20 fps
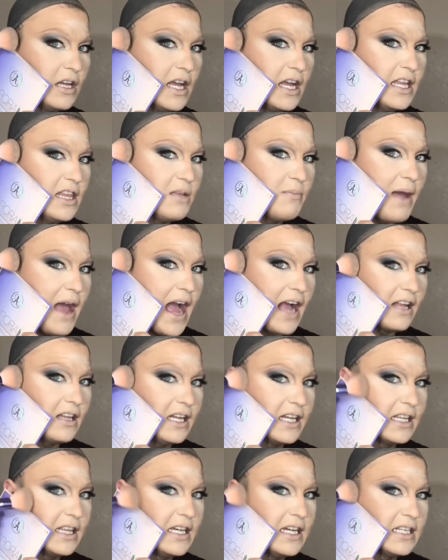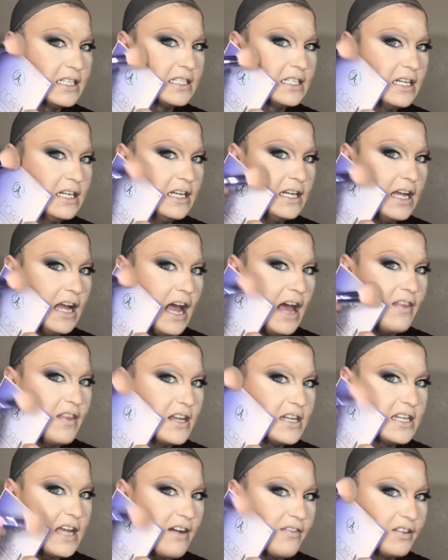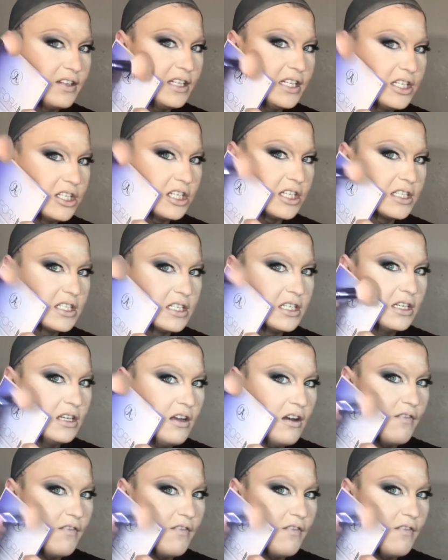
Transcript: In the back like this, and then definitely just